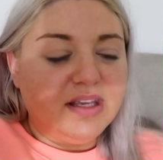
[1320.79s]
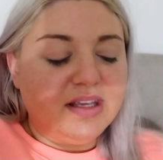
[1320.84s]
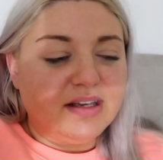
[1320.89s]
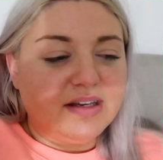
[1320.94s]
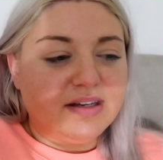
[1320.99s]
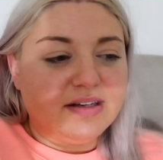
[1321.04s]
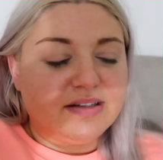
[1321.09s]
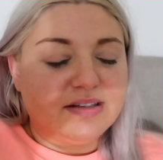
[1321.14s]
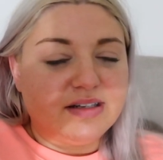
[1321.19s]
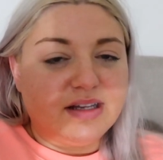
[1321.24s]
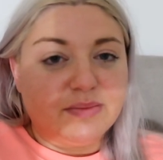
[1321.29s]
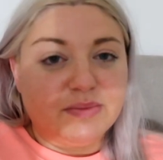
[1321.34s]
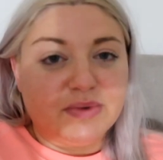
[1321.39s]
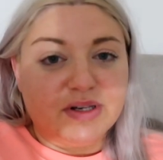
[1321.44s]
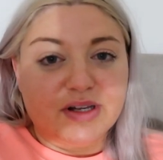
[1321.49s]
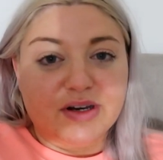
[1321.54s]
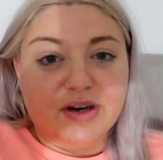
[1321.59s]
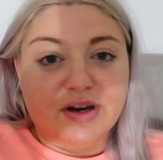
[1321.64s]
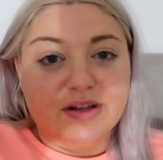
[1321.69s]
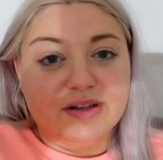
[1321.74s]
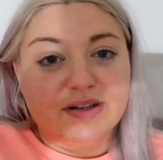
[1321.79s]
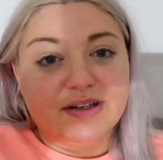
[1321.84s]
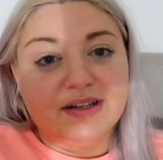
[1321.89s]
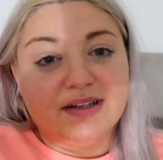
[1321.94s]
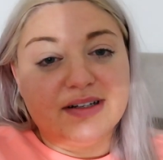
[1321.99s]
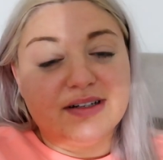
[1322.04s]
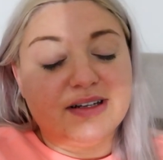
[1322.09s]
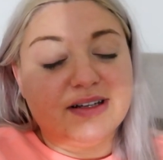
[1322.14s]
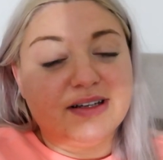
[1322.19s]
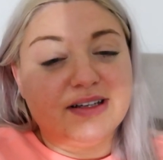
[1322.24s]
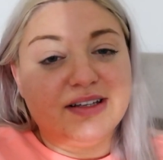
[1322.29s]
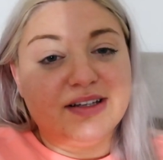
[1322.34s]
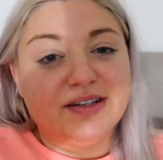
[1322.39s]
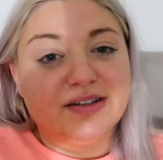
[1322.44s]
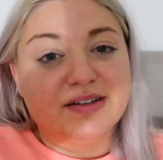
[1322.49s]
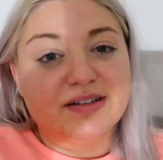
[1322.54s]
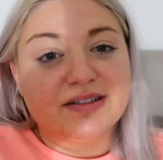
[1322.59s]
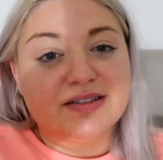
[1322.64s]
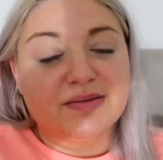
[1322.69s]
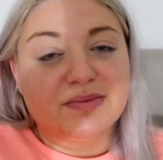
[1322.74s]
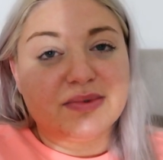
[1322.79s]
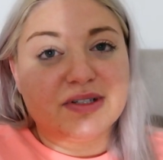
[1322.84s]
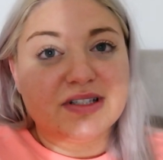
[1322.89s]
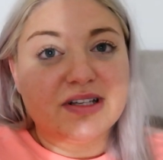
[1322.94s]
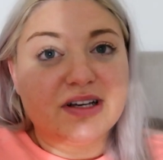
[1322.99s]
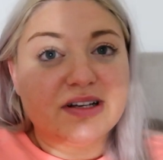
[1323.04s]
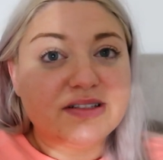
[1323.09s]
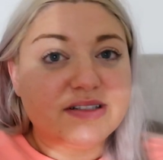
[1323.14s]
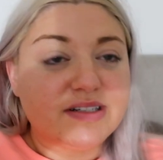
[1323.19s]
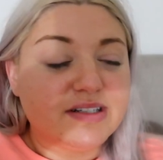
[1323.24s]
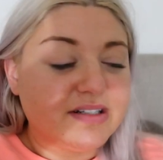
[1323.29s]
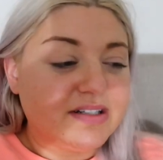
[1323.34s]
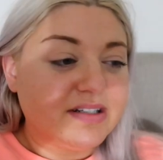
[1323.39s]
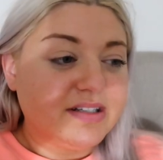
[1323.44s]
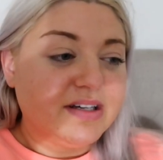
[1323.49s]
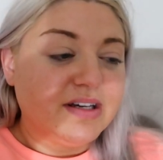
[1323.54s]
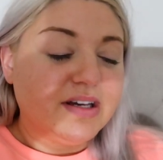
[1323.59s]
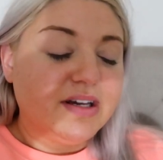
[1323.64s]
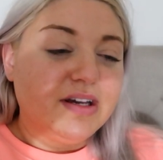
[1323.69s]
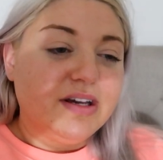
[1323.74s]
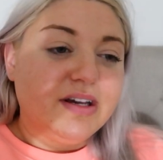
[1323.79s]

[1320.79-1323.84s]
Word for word: And I'm gonna call it a night here because I'm exhausted.